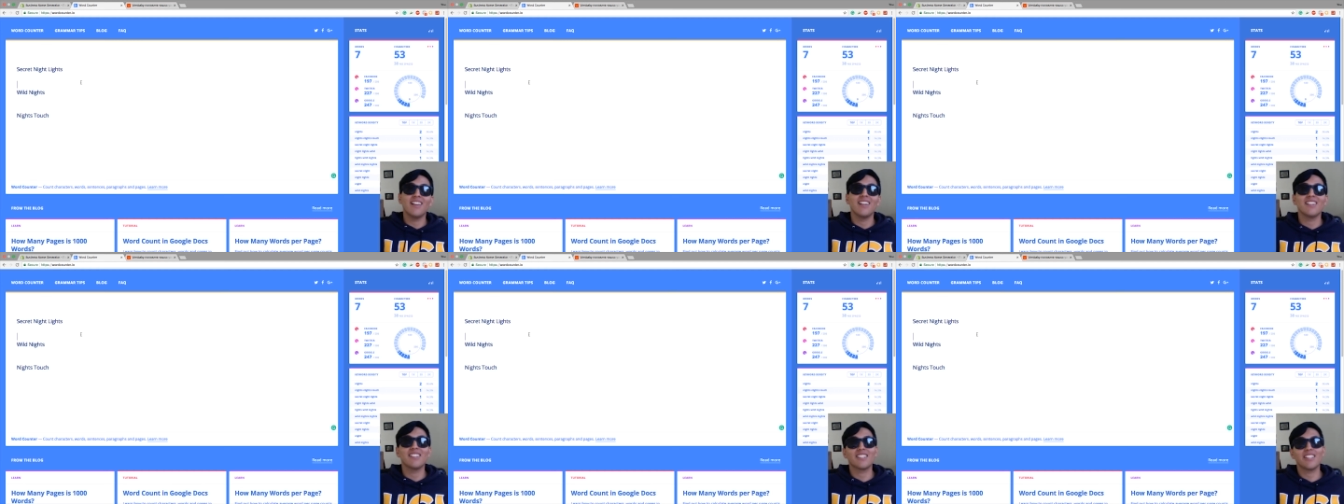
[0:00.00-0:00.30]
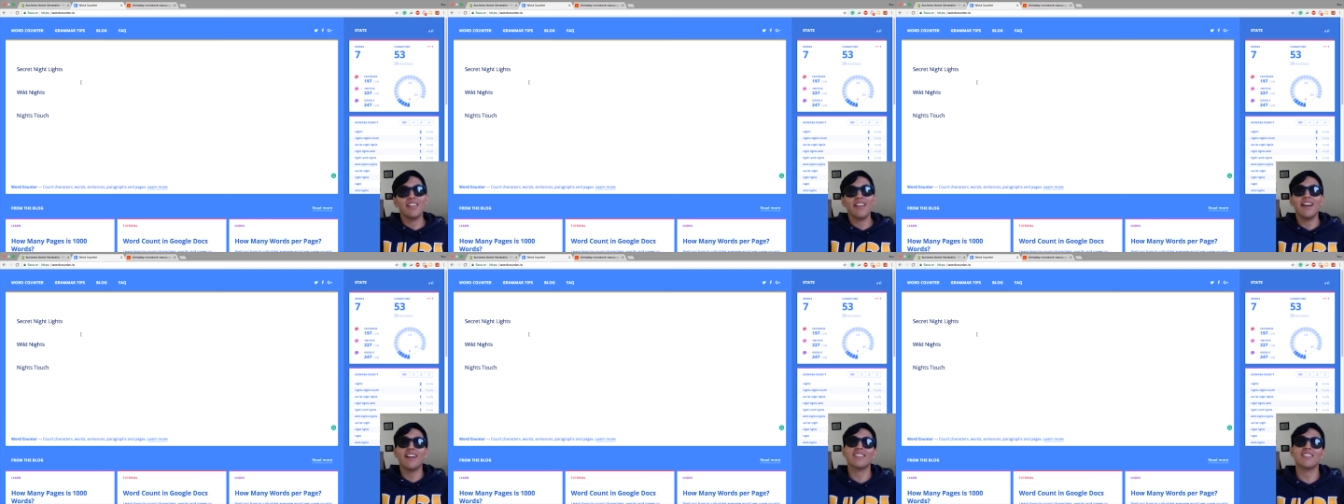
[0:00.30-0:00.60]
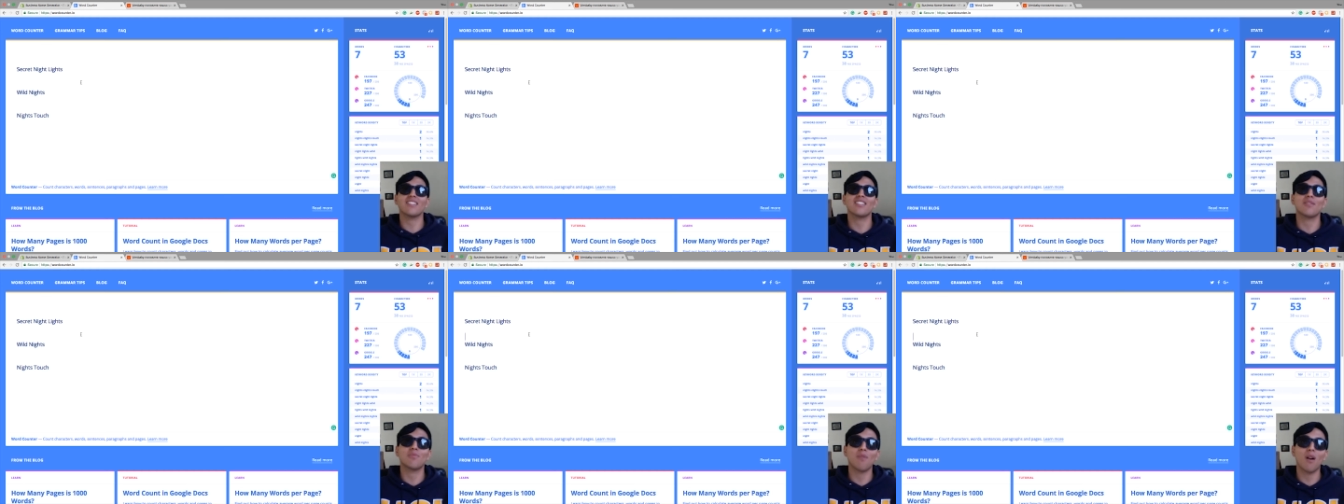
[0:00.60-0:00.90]
See you guys
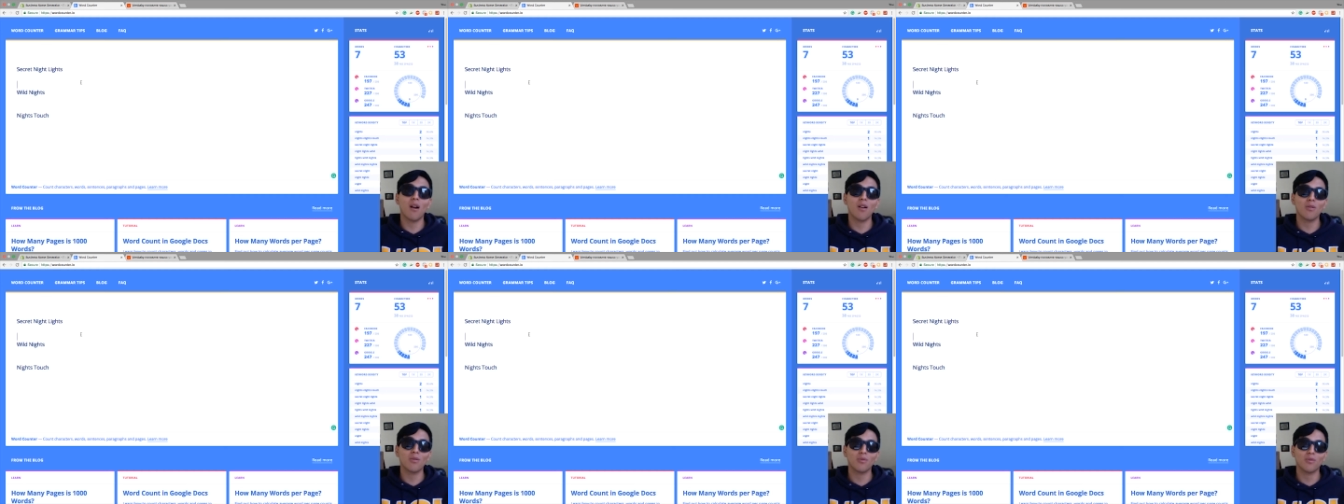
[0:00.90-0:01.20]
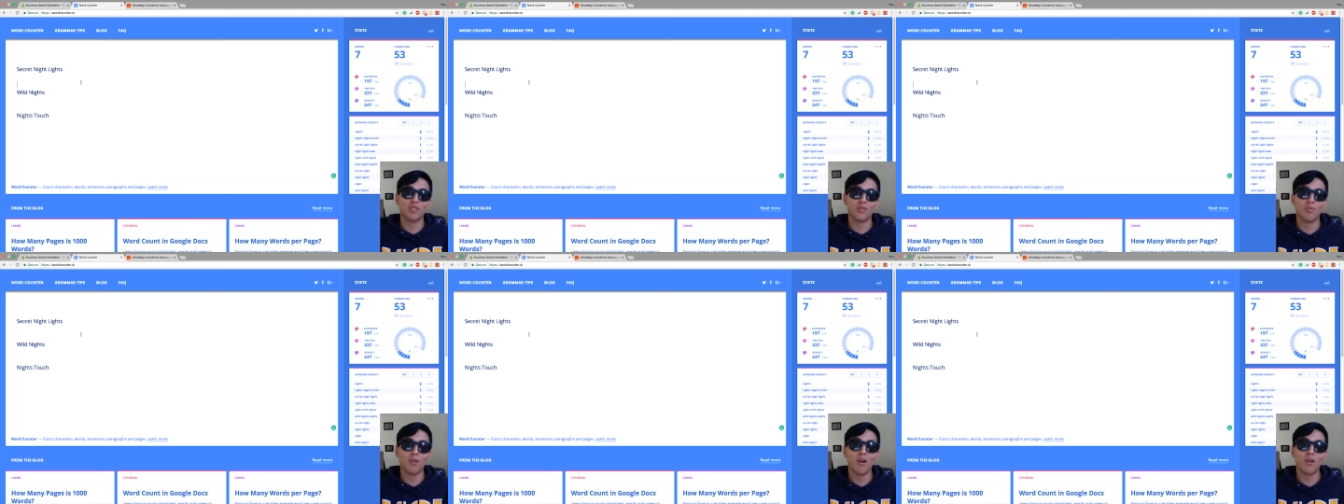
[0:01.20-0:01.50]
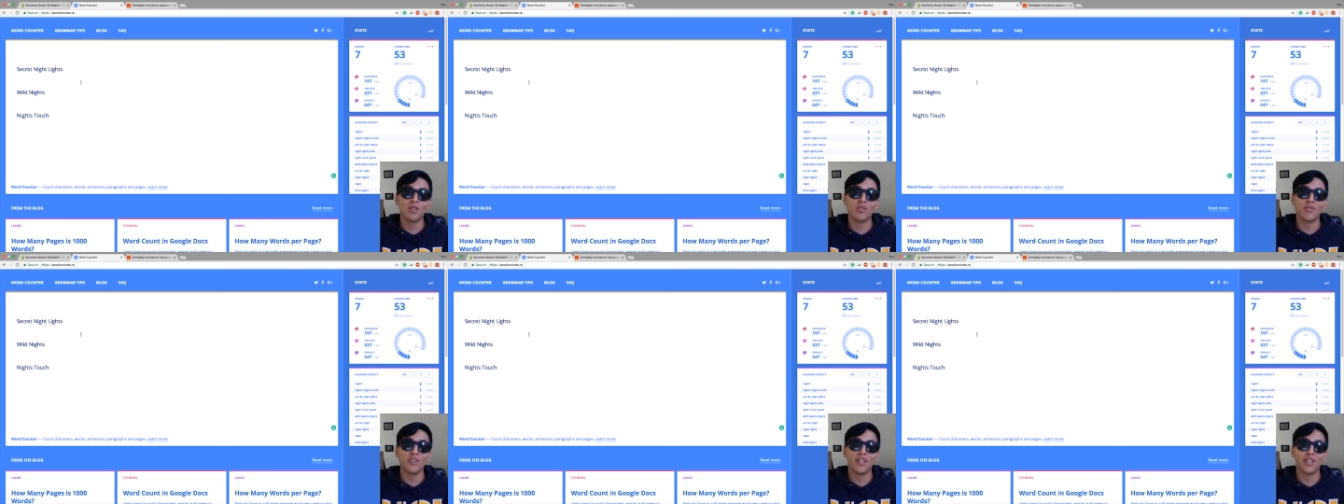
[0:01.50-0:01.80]
in
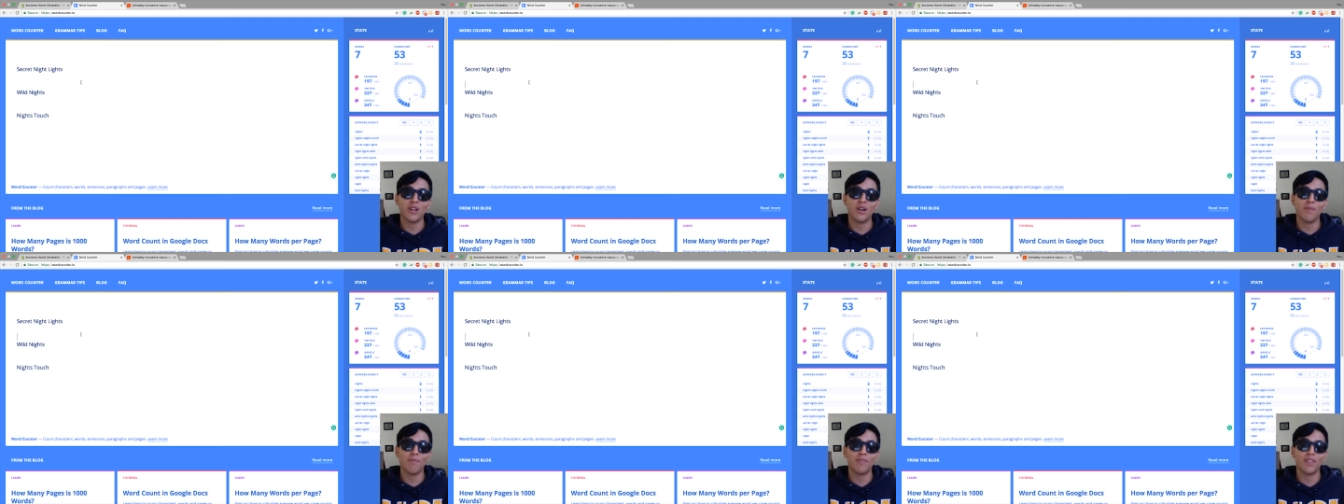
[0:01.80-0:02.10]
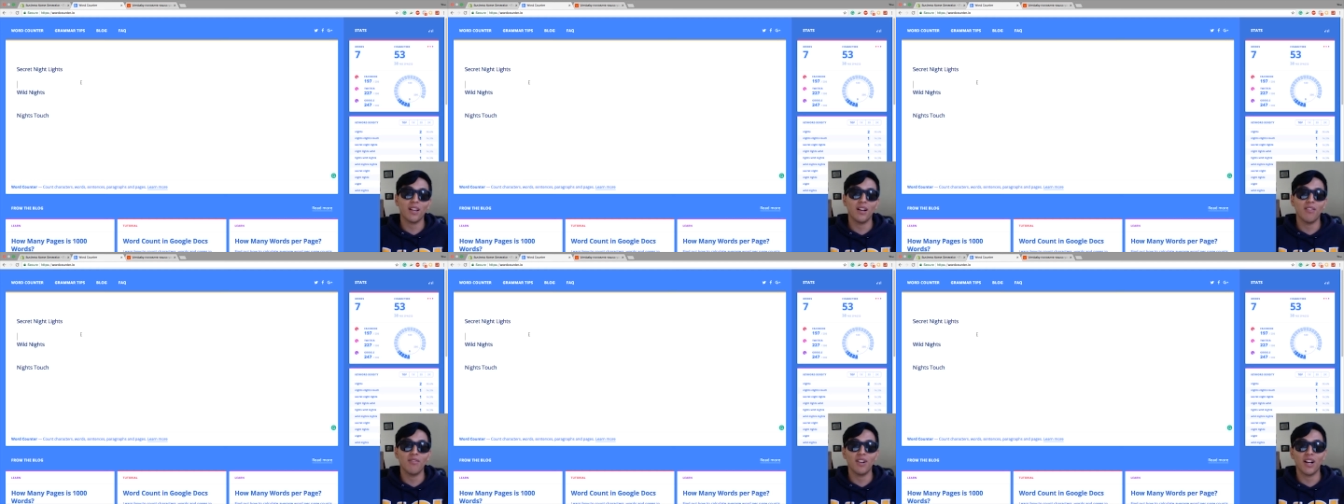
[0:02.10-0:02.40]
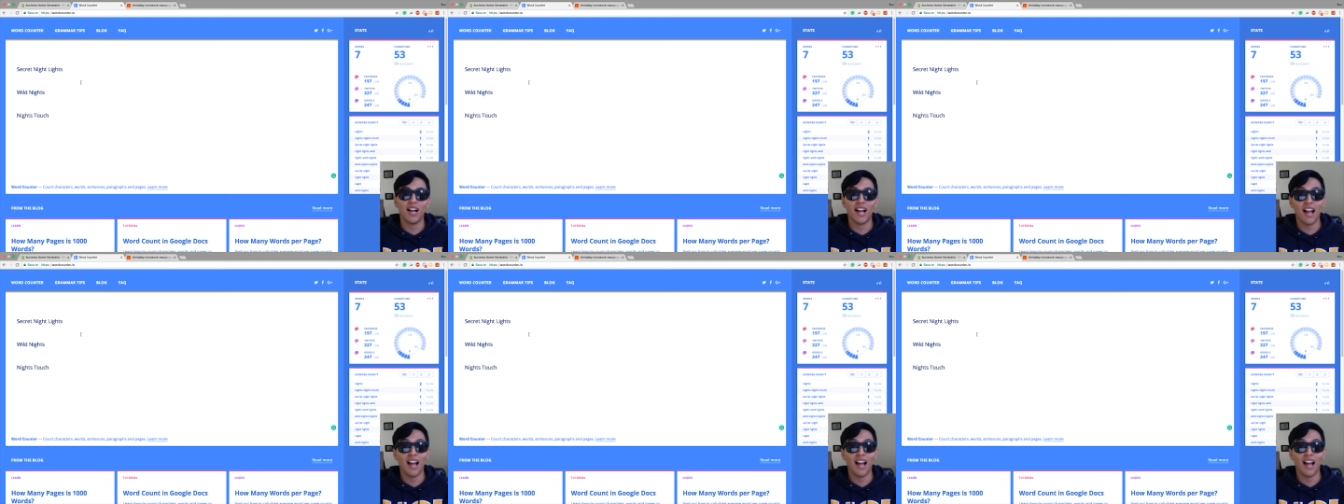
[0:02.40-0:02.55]
tomorrow's video of